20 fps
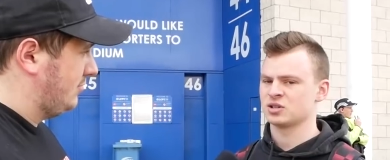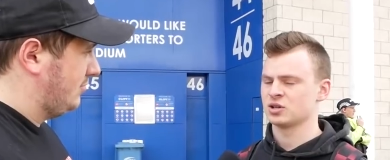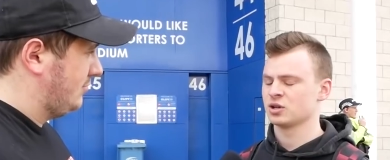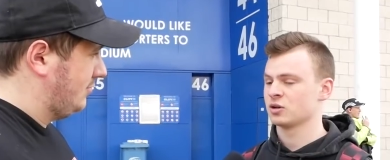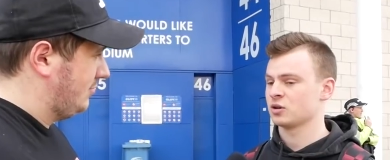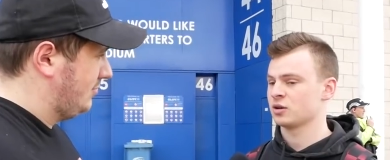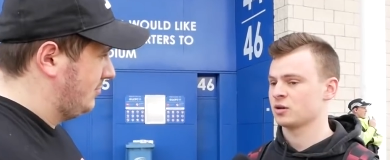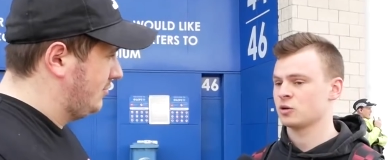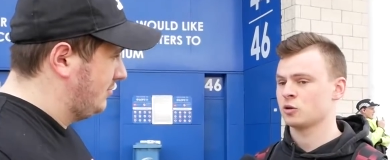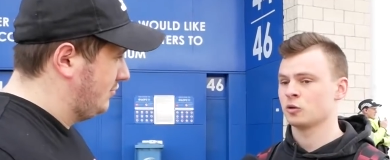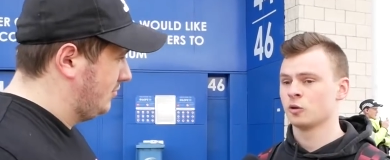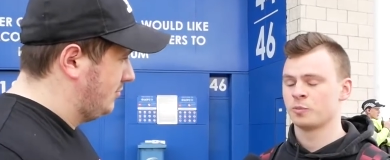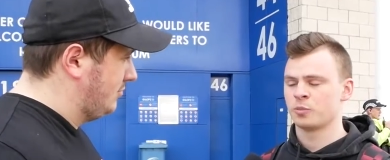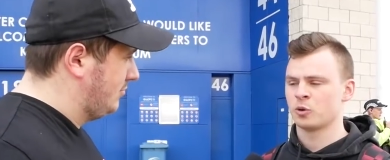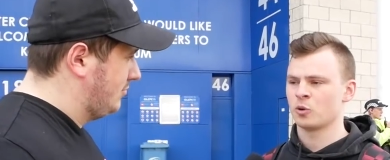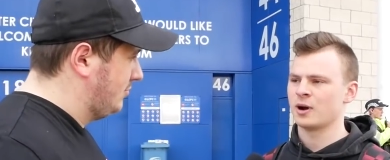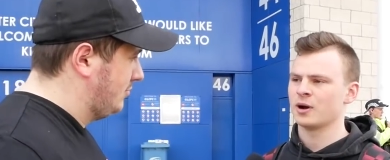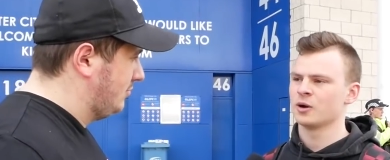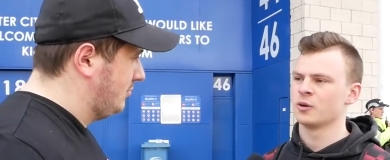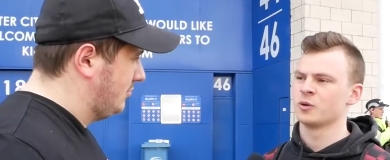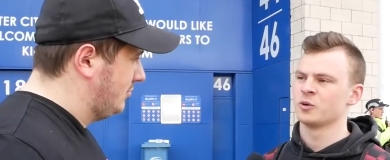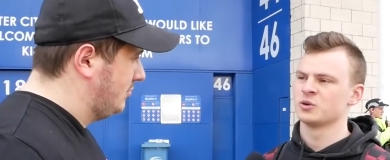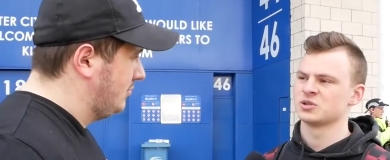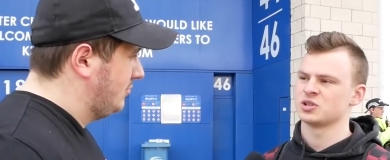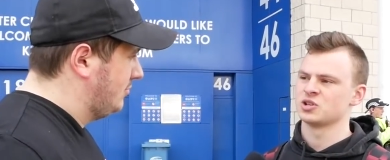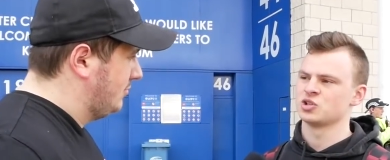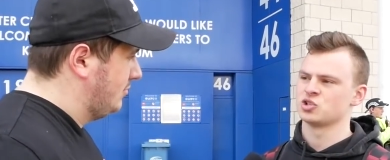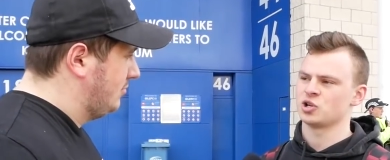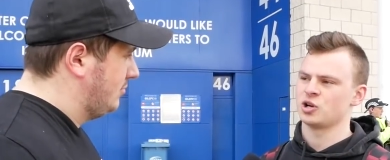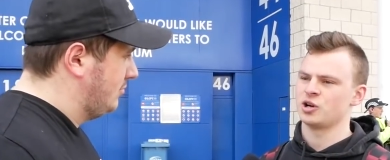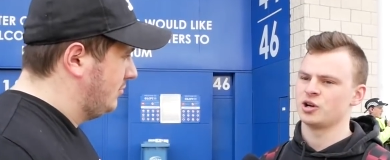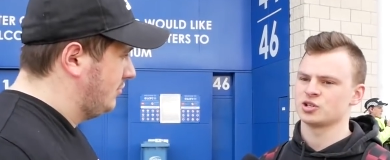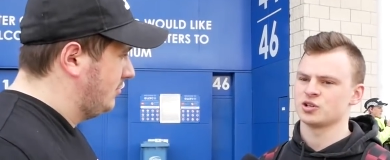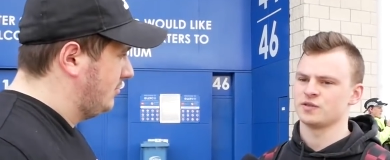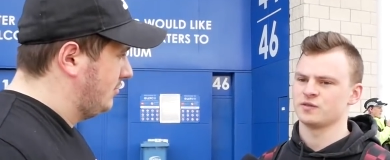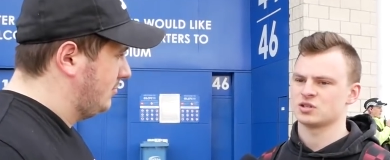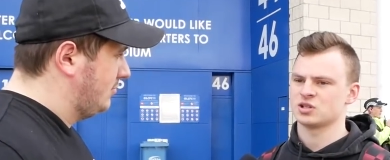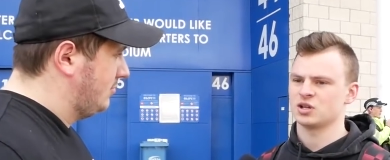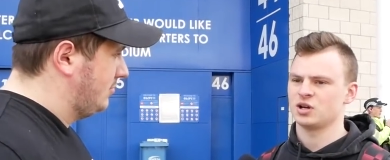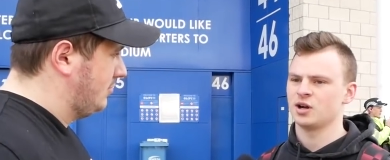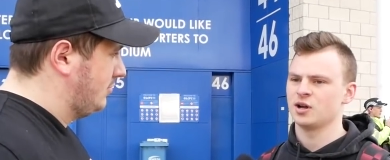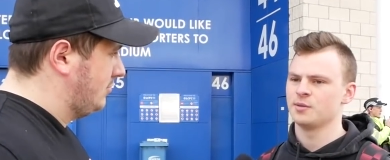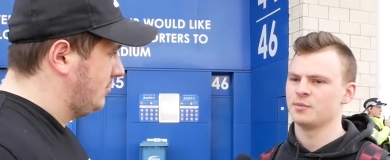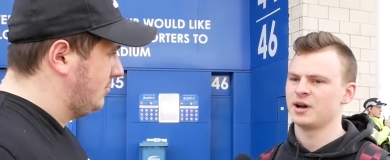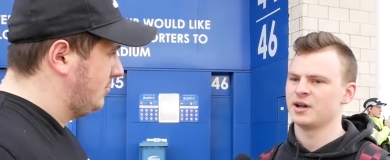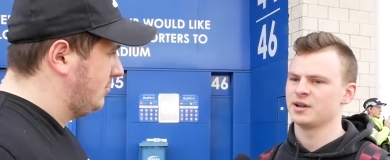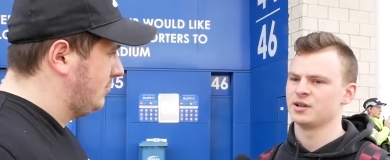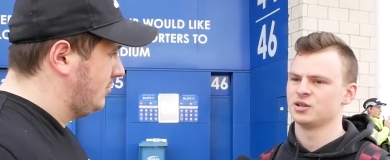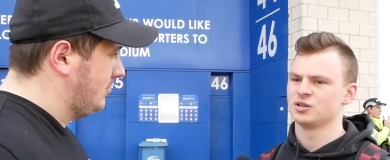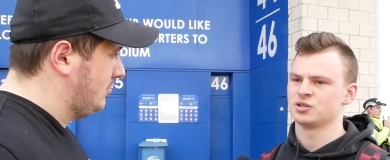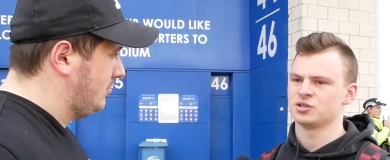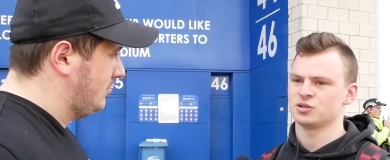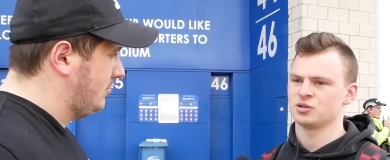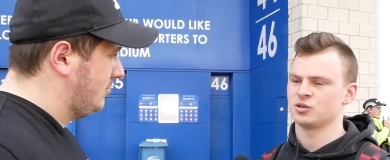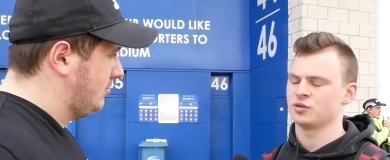Speaker 1: to Claude Puel, who was in charge at the time, and